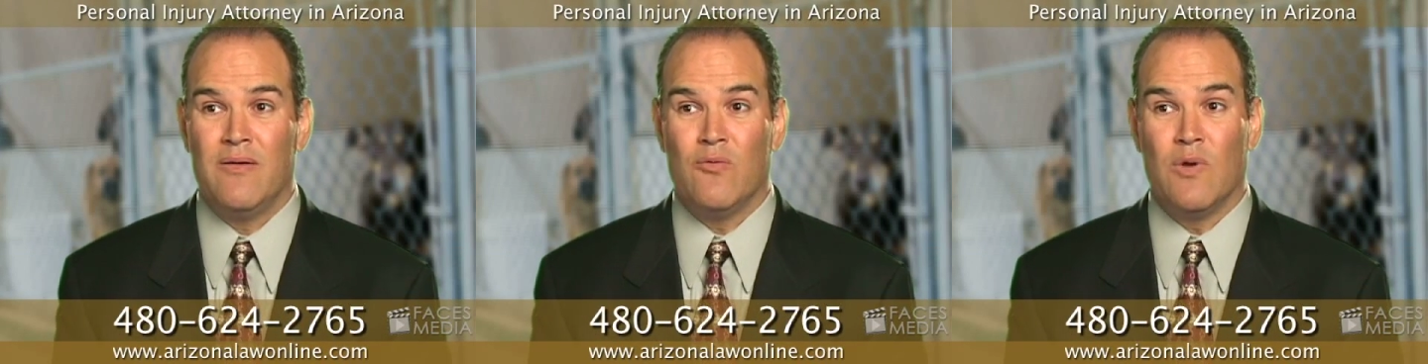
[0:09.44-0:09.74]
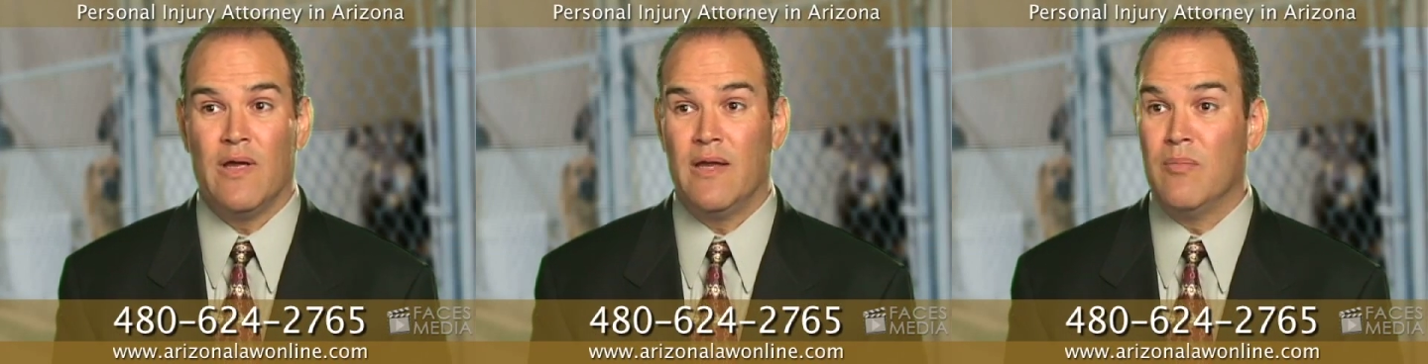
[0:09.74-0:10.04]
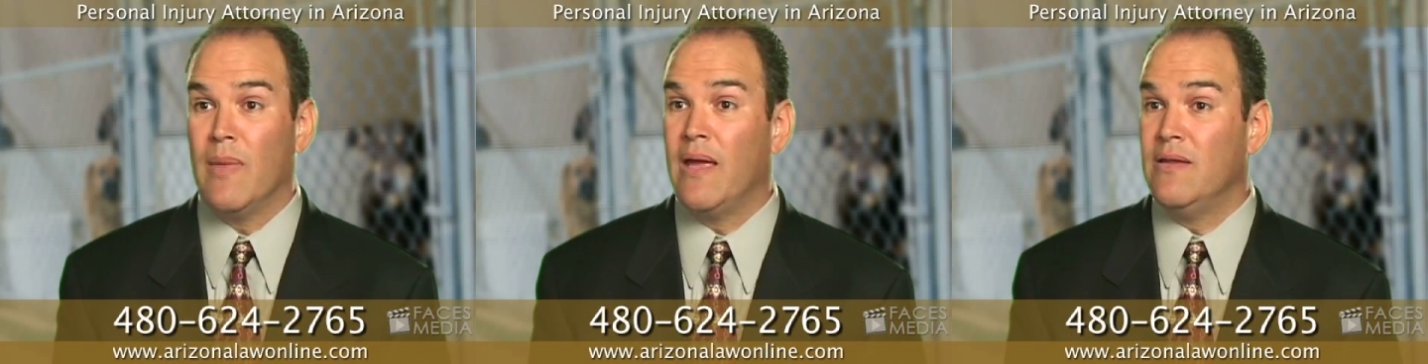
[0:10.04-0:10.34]

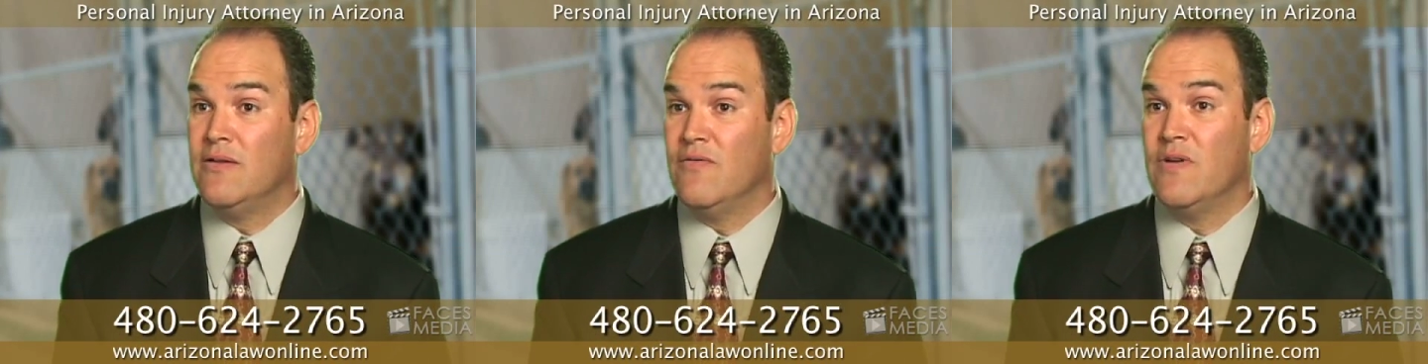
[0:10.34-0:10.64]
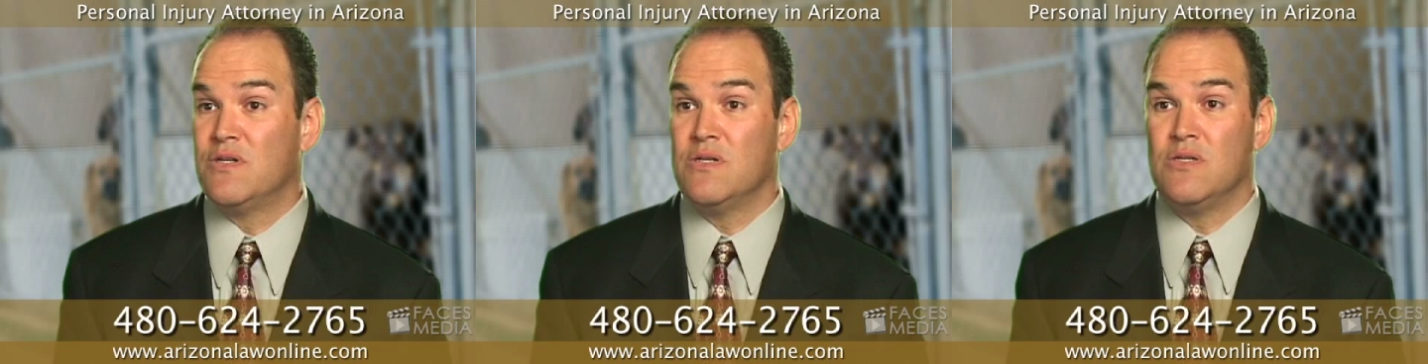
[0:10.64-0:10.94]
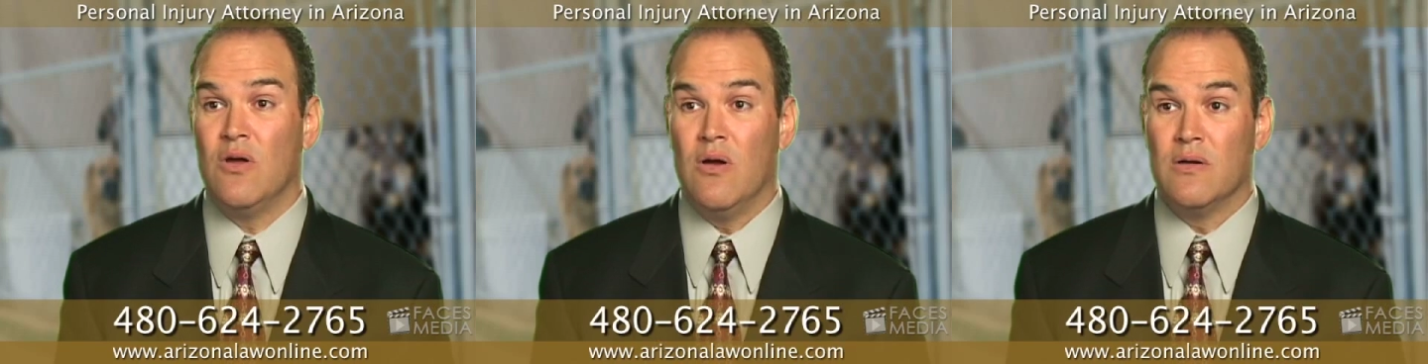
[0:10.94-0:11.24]
relating mainly to vicious
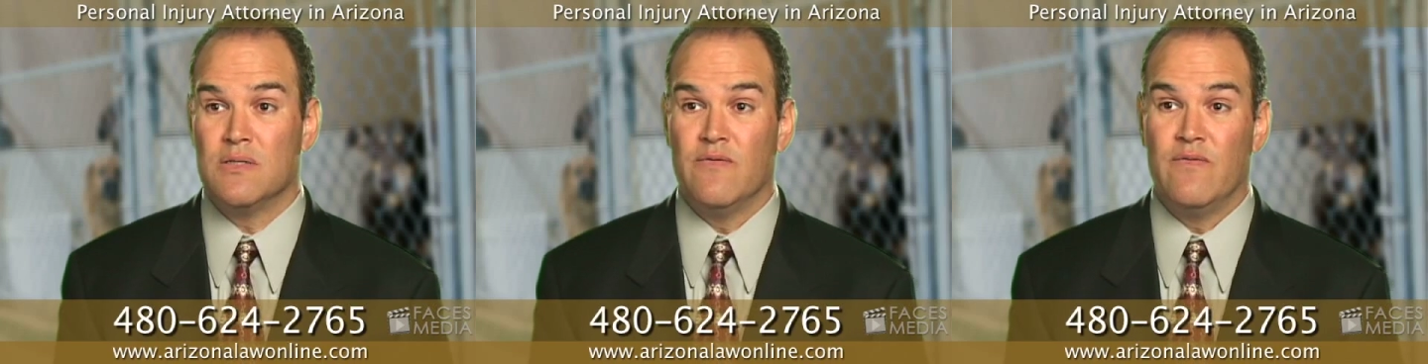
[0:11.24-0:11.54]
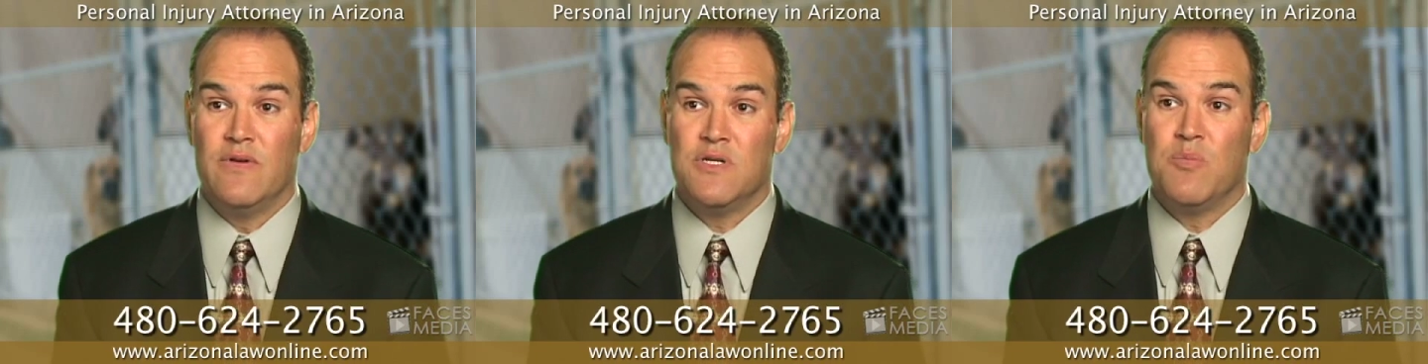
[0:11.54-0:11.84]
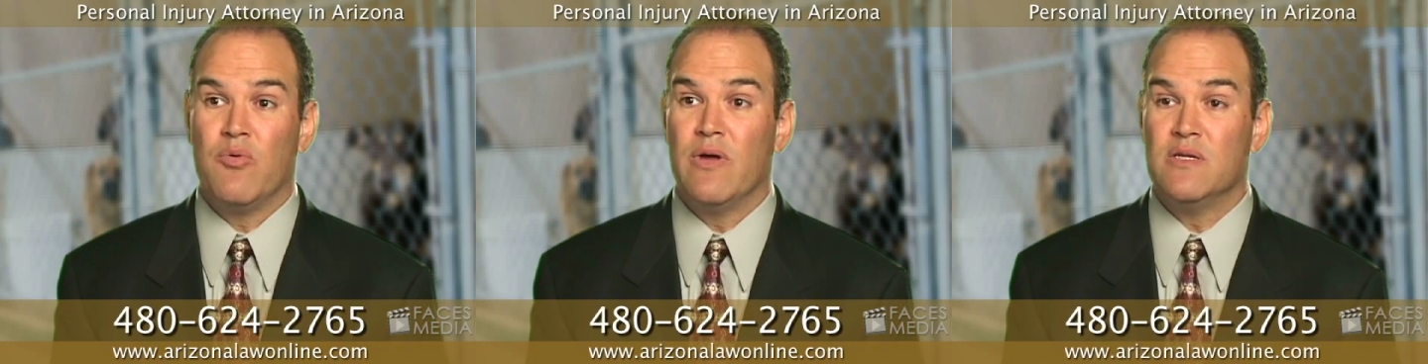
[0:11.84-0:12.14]
dogs, the vicious
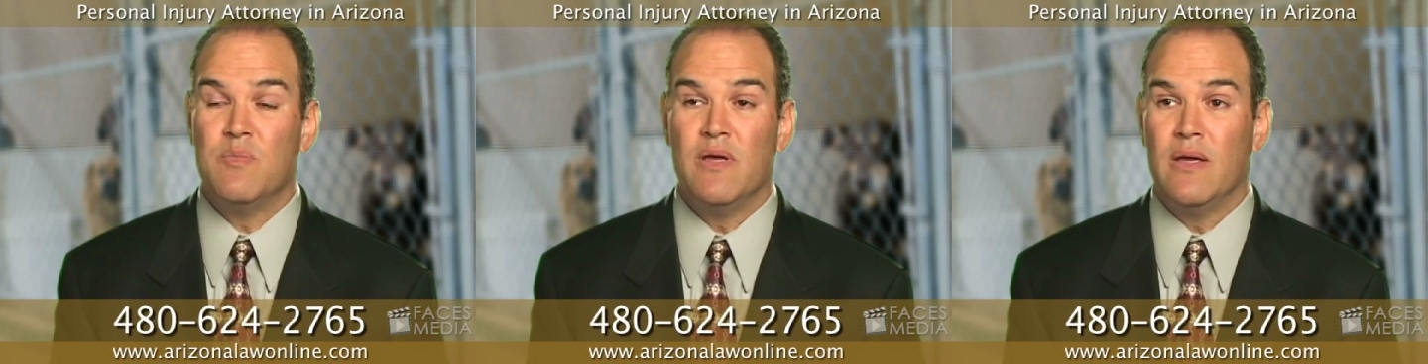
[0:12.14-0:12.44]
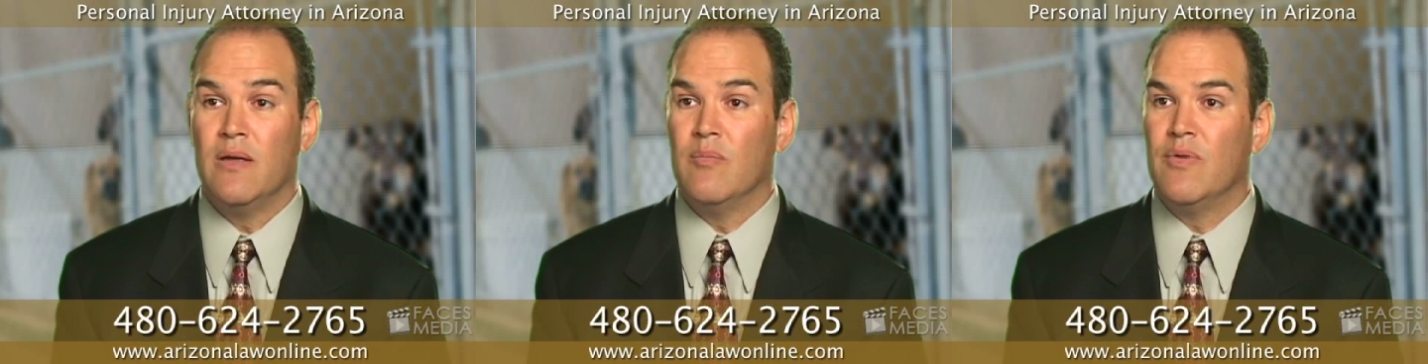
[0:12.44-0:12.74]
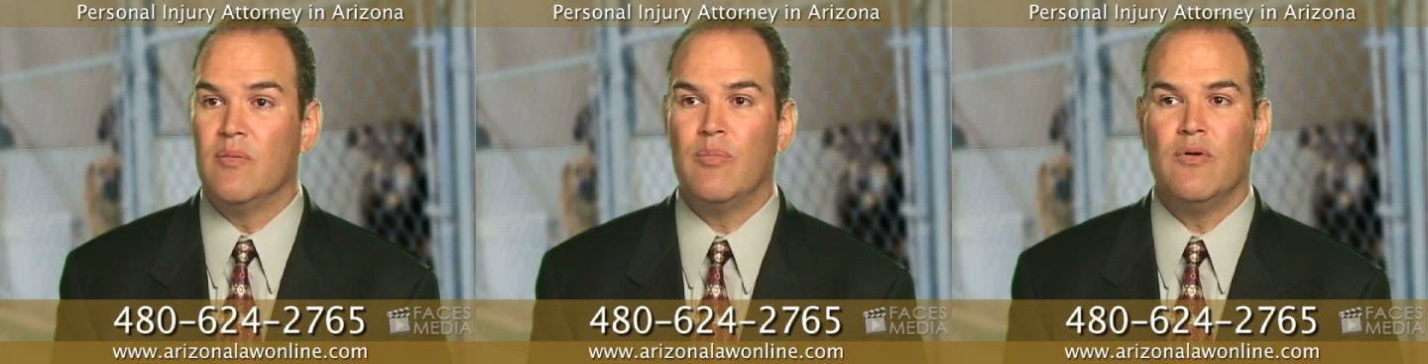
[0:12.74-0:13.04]
breeds being
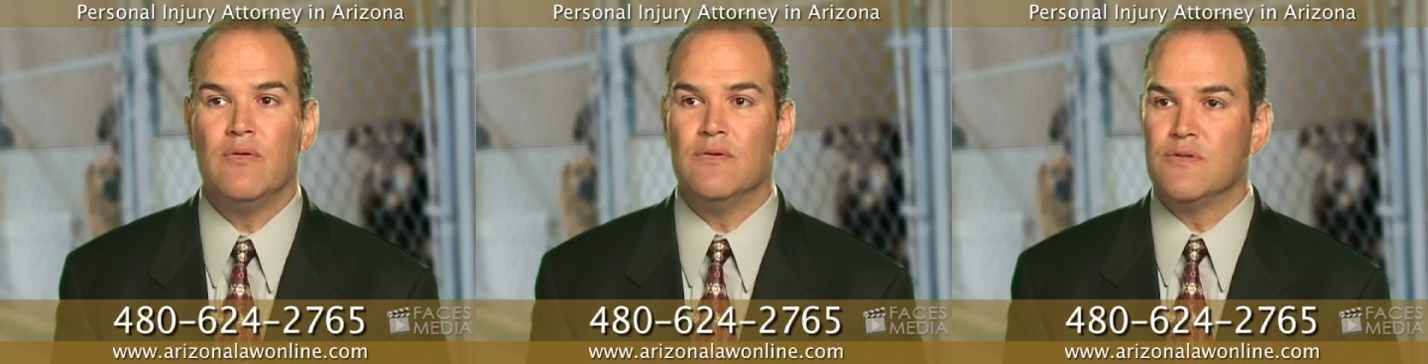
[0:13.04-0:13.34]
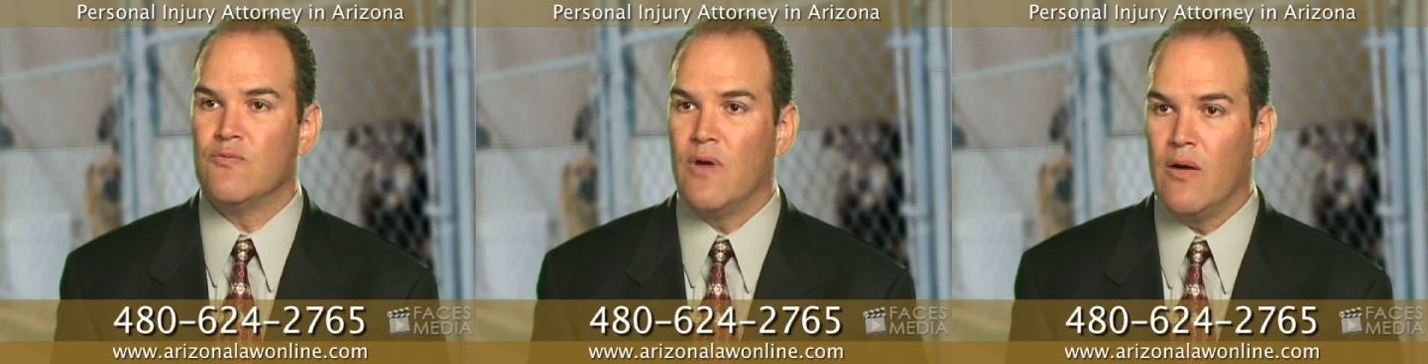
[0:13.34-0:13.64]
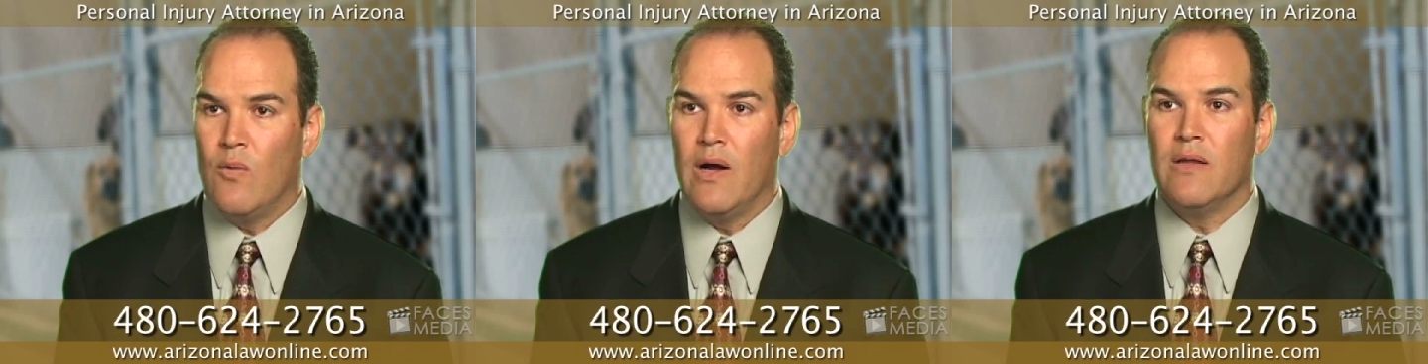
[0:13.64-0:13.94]
pit bulls,
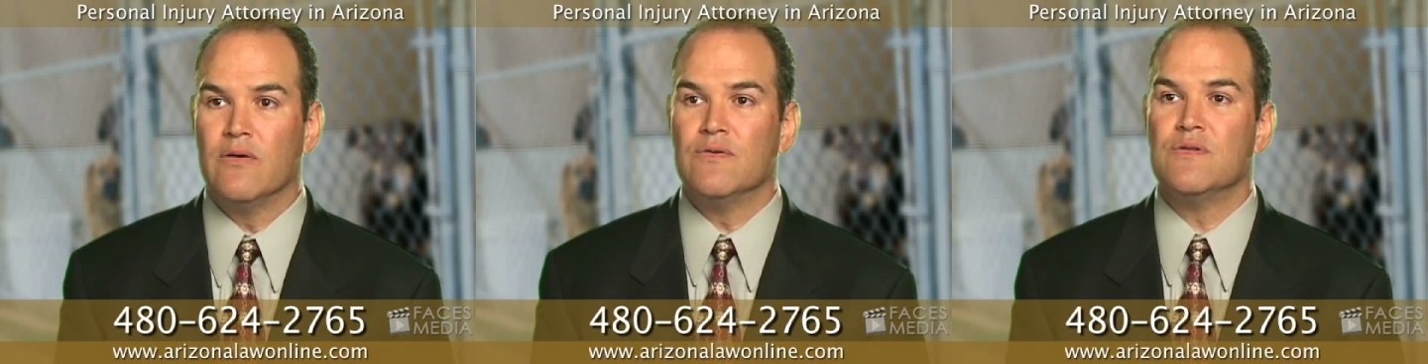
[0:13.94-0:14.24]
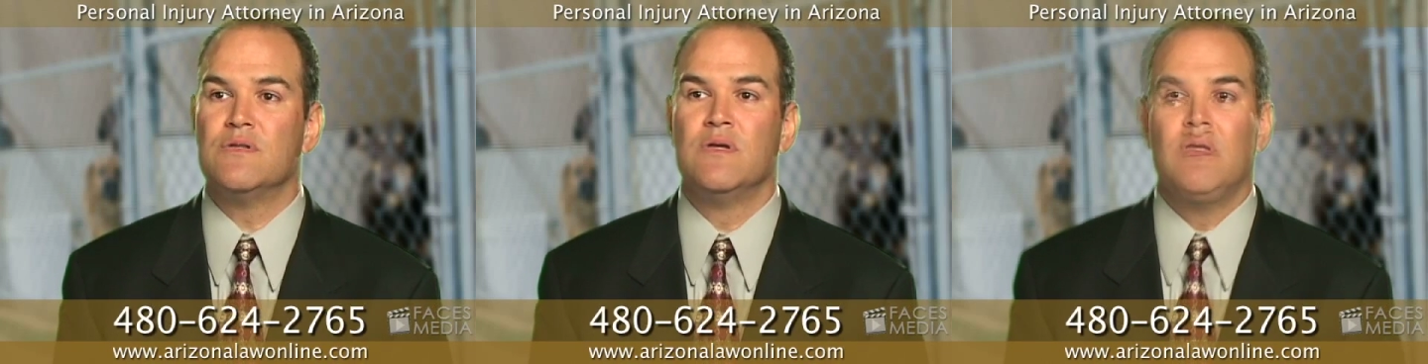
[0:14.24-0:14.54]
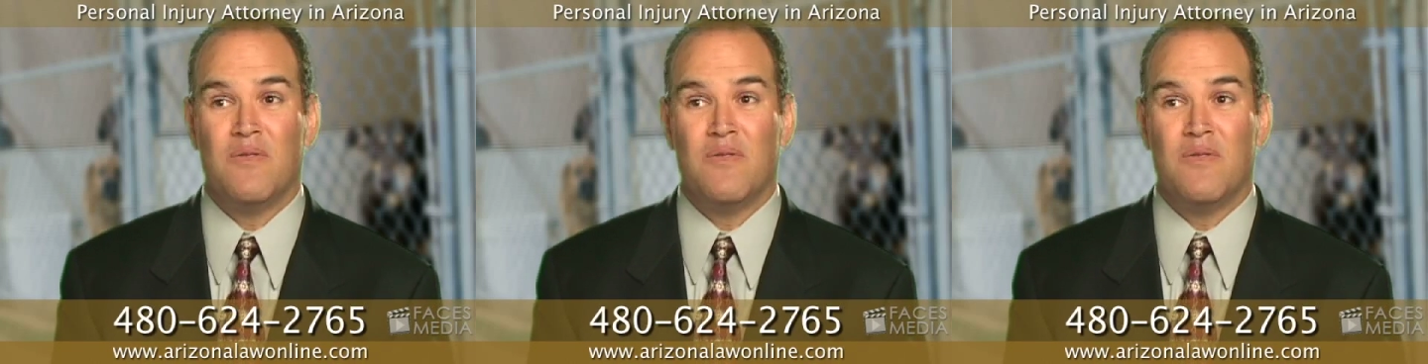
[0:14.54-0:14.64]
Rottweilers.